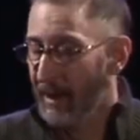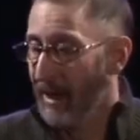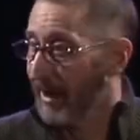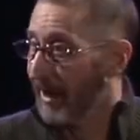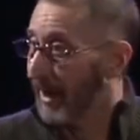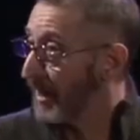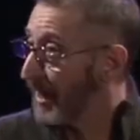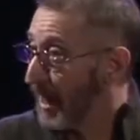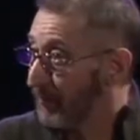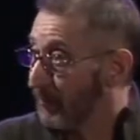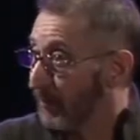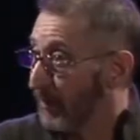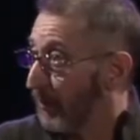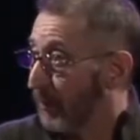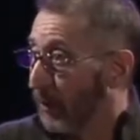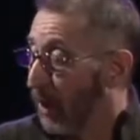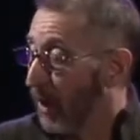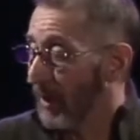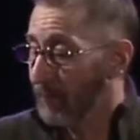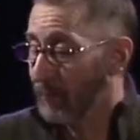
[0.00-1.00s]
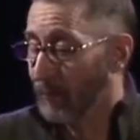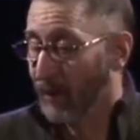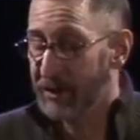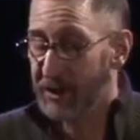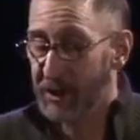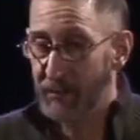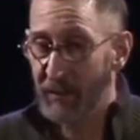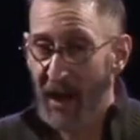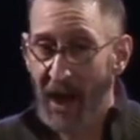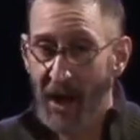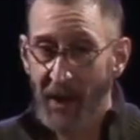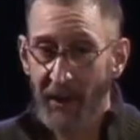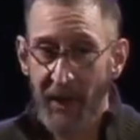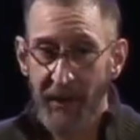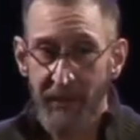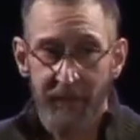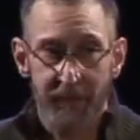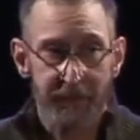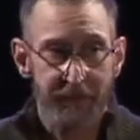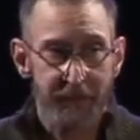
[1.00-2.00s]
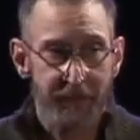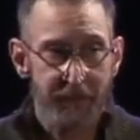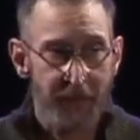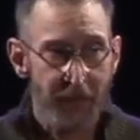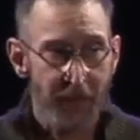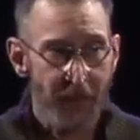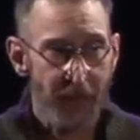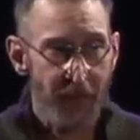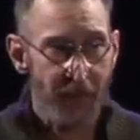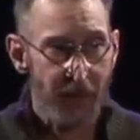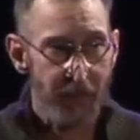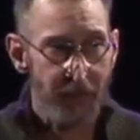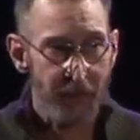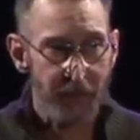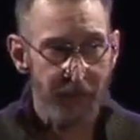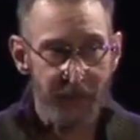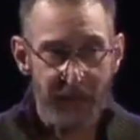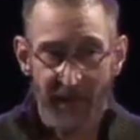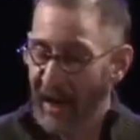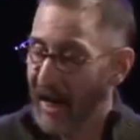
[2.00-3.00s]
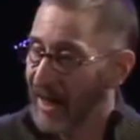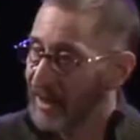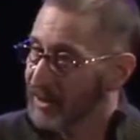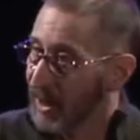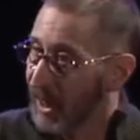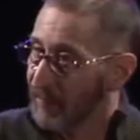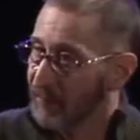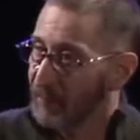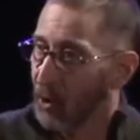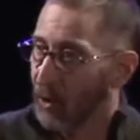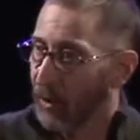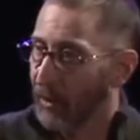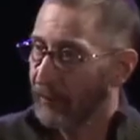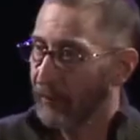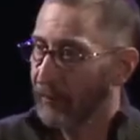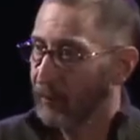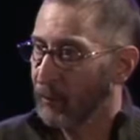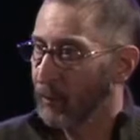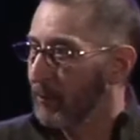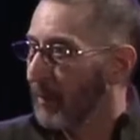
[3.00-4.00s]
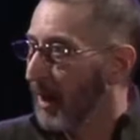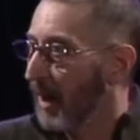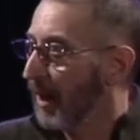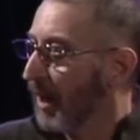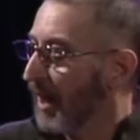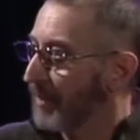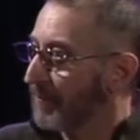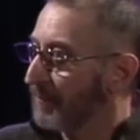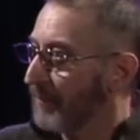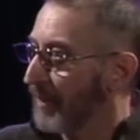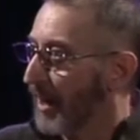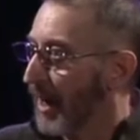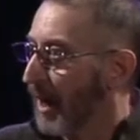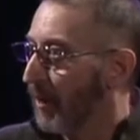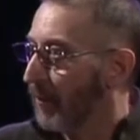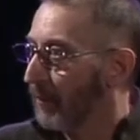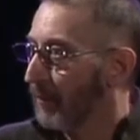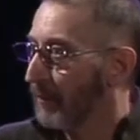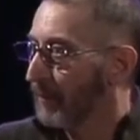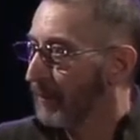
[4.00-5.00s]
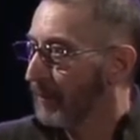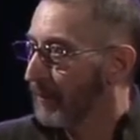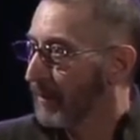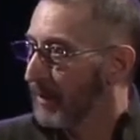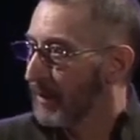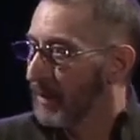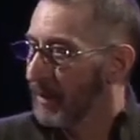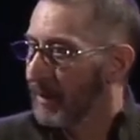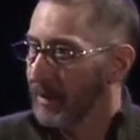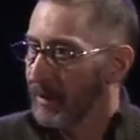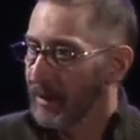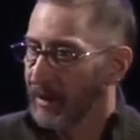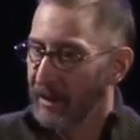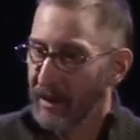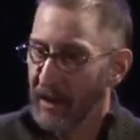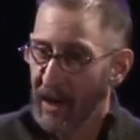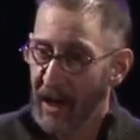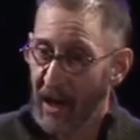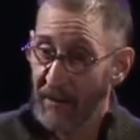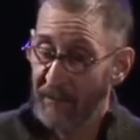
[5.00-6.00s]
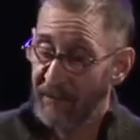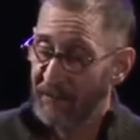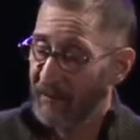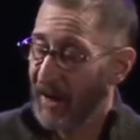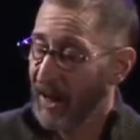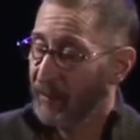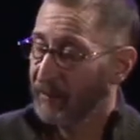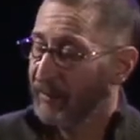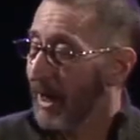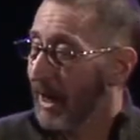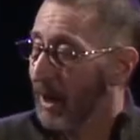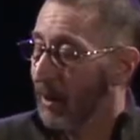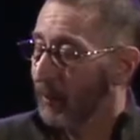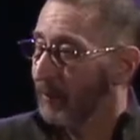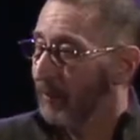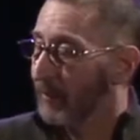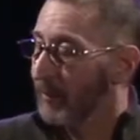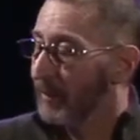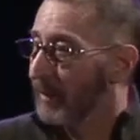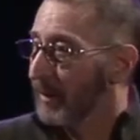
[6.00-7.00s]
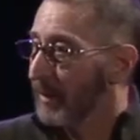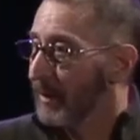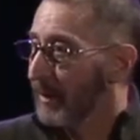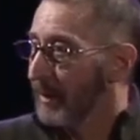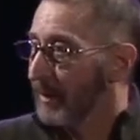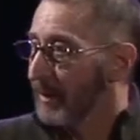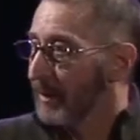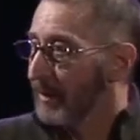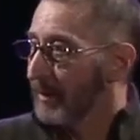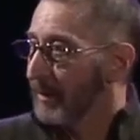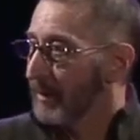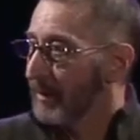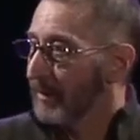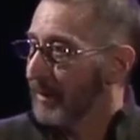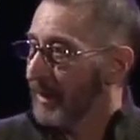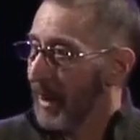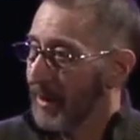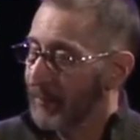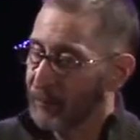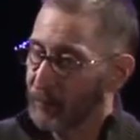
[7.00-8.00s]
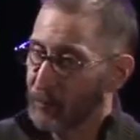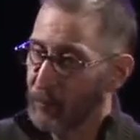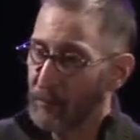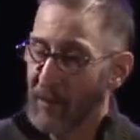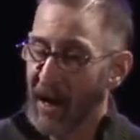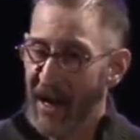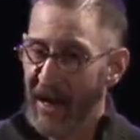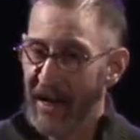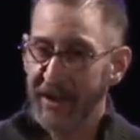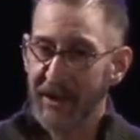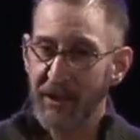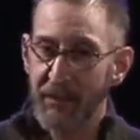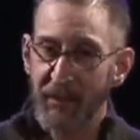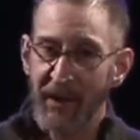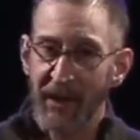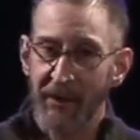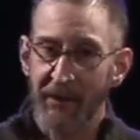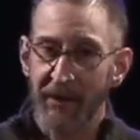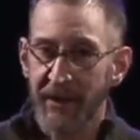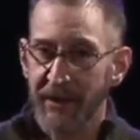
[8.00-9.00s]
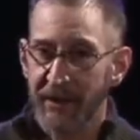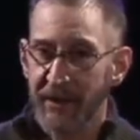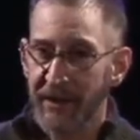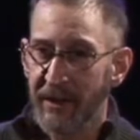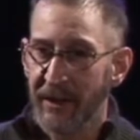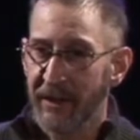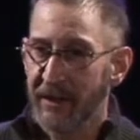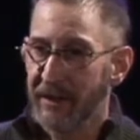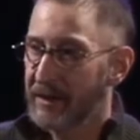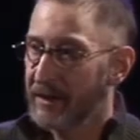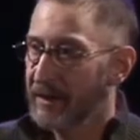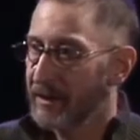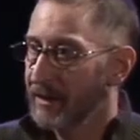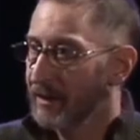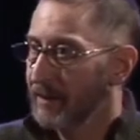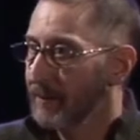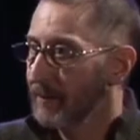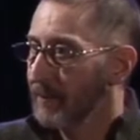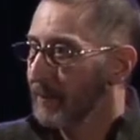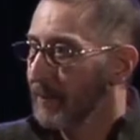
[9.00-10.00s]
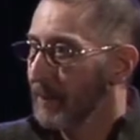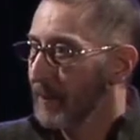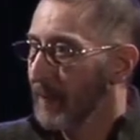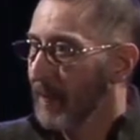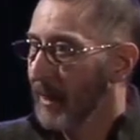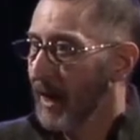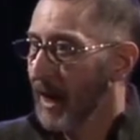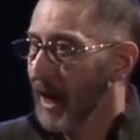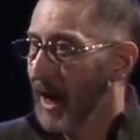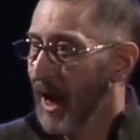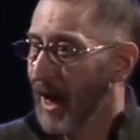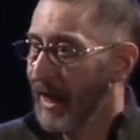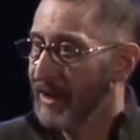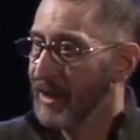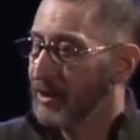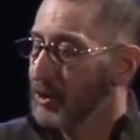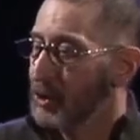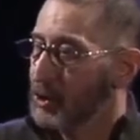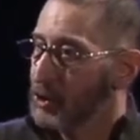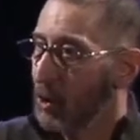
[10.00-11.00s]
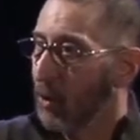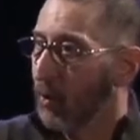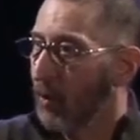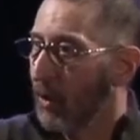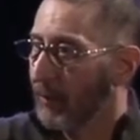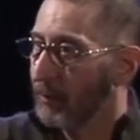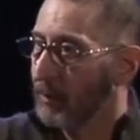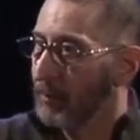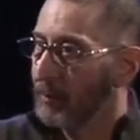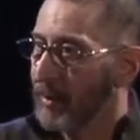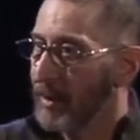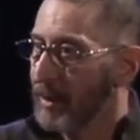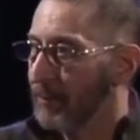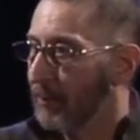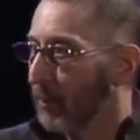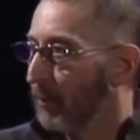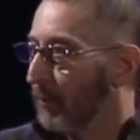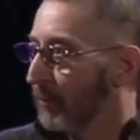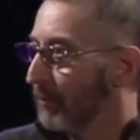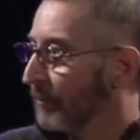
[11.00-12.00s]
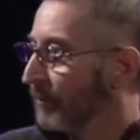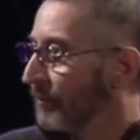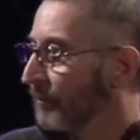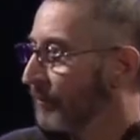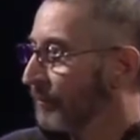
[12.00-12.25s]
And I never thought much about it, but as I've gone through my life now, I have found out that through my experiences, I can show other people